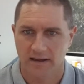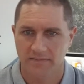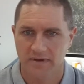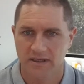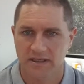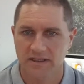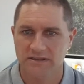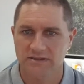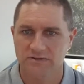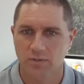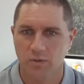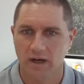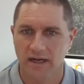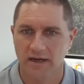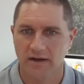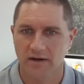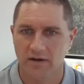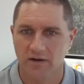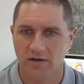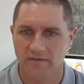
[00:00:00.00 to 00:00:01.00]
is one
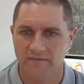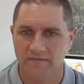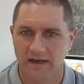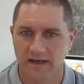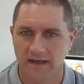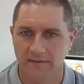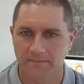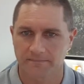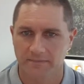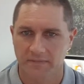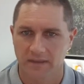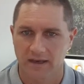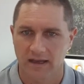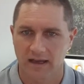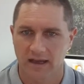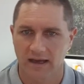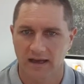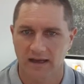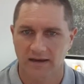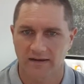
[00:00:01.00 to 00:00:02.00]
of
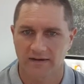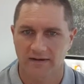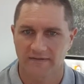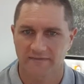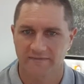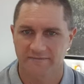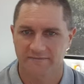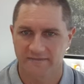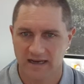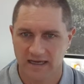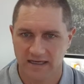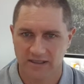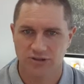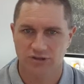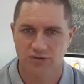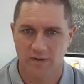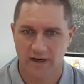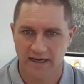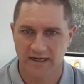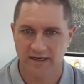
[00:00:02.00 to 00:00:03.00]
a
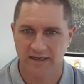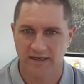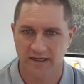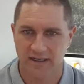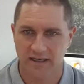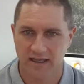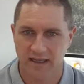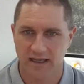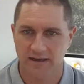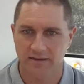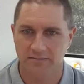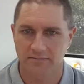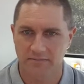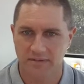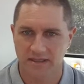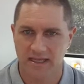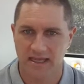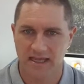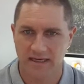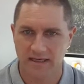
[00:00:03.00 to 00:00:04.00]
fluctuating and
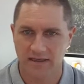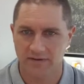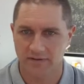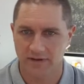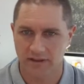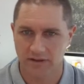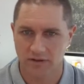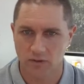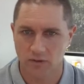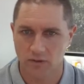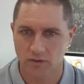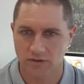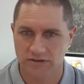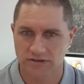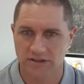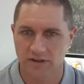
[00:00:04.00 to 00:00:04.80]
meandering course.